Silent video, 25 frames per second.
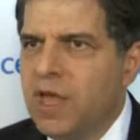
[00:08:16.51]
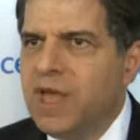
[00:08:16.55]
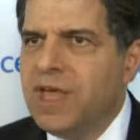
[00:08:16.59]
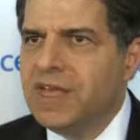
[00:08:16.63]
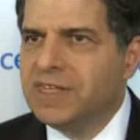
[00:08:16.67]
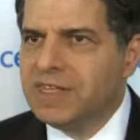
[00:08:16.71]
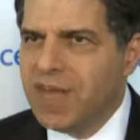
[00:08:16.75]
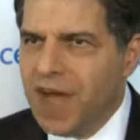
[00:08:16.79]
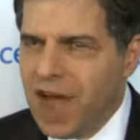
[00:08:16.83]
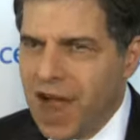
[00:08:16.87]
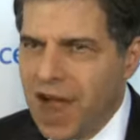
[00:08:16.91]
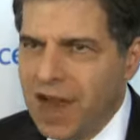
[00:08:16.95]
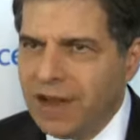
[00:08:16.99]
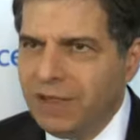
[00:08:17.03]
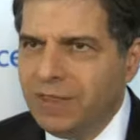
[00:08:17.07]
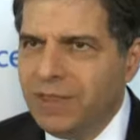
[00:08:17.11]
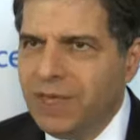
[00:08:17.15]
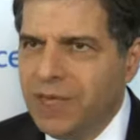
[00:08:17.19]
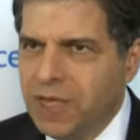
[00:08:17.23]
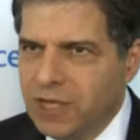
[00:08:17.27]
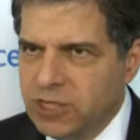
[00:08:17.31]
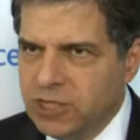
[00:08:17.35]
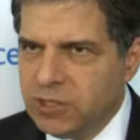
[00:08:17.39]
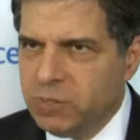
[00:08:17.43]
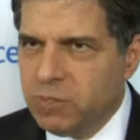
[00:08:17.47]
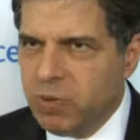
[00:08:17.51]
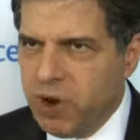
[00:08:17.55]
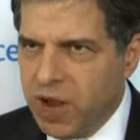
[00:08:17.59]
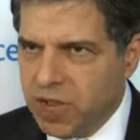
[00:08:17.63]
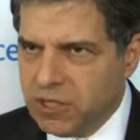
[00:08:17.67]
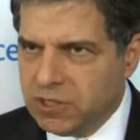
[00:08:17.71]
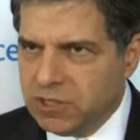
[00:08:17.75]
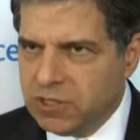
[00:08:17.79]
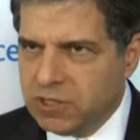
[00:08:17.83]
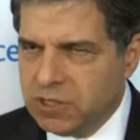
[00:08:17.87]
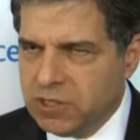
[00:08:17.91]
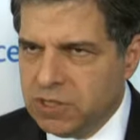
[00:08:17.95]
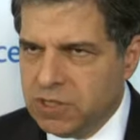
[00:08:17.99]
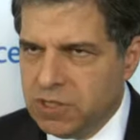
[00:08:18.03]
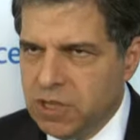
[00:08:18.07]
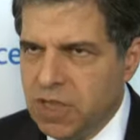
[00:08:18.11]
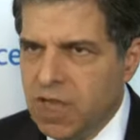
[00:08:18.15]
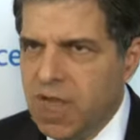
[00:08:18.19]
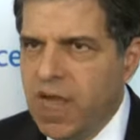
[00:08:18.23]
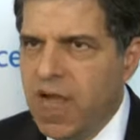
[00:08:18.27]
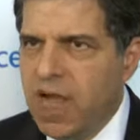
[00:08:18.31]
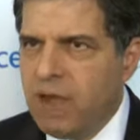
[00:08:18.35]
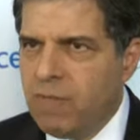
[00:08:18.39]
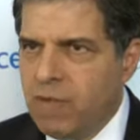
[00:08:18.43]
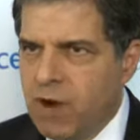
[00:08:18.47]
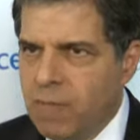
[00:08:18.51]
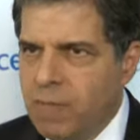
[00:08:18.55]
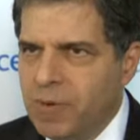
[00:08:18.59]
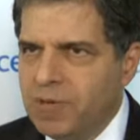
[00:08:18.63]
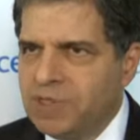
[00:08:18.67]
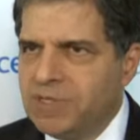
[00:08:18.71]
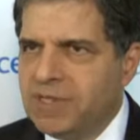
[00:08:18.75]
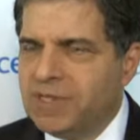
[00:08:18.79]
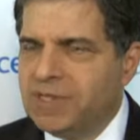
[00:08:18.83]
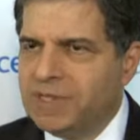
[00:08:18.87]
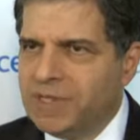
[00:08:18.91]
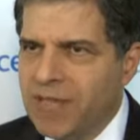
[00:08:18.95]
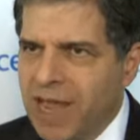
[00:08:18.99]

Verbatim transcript: is highly expressed and represents